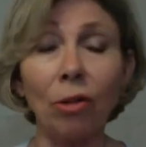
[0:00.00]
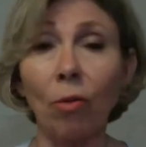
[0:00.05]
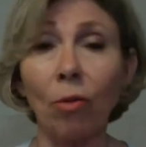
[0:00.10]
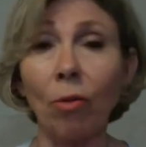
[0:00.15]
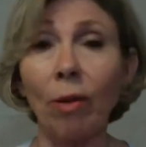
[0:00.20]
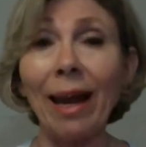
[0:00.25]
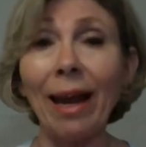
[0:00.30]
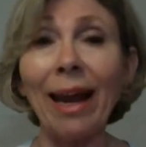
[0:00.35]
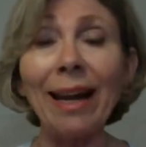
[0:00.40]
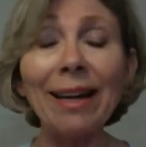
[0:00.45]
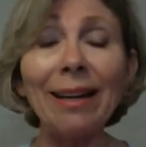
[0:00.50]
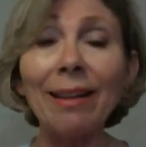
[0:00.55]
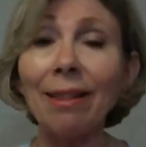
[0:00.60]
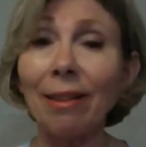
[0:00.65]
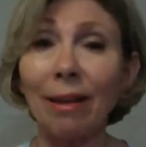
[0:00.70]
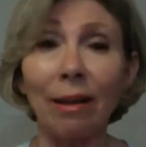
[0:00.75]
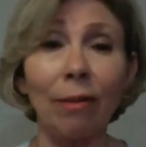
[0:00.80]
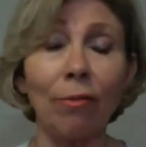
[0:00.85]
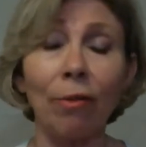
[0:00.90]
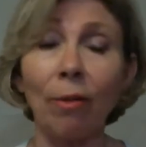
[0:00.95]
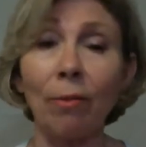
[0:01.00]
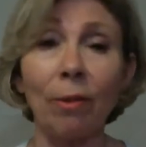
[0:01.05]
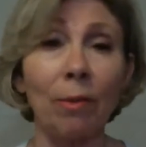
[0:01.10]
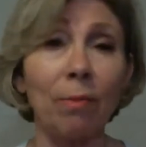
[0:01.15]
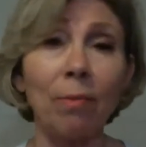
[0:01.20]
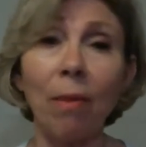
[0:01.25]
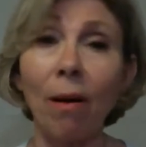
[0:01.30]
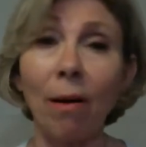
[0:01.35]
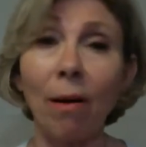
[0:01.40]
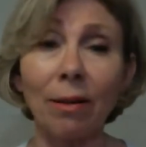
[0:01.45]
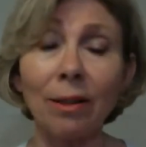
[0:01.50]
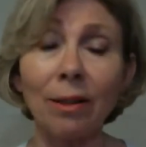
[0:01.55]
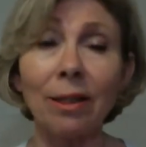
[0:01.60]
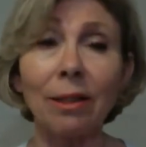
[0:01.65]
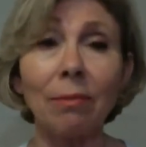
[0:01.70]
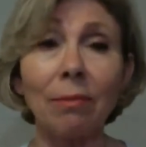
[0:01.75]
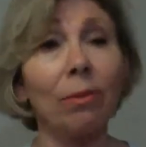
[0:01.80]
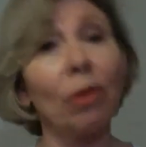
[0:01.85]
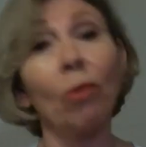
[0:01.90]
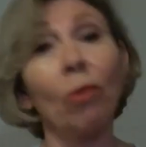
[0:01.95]
or anything from the
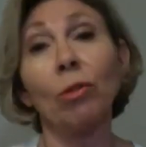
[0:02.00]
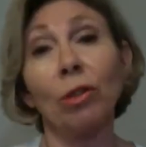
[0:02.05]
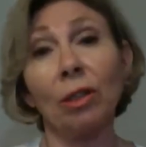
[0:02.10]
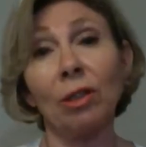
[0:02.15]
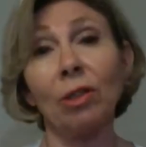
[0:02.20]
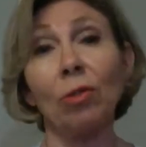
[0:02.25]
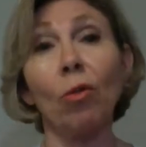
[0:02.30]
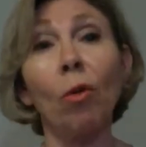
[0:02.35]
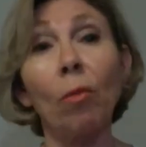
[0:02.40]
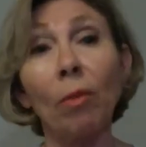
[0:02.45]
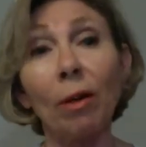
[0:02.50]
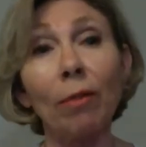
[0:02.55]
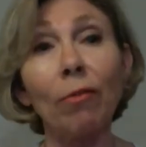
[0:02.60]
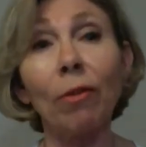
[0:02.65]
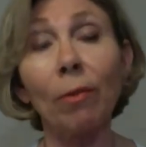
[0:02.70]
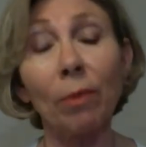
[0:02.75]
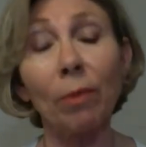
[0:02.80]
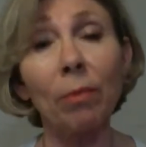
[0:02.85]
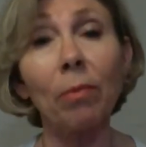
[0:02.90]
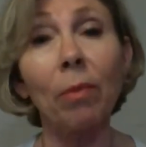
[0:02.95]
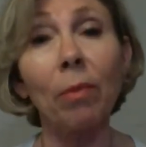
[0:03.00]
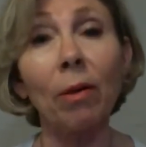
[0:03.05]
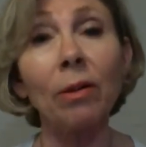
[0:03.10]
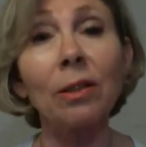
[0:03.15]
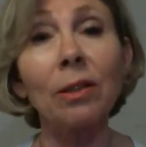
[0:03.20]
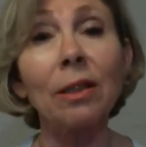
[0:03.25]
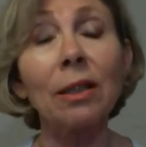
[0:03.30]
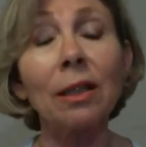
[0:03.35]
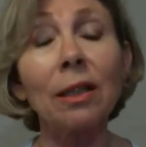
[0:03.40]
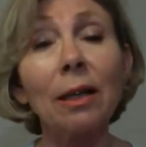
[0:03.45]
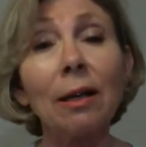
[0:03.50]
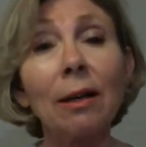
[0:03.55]
past, because it's normally from the past,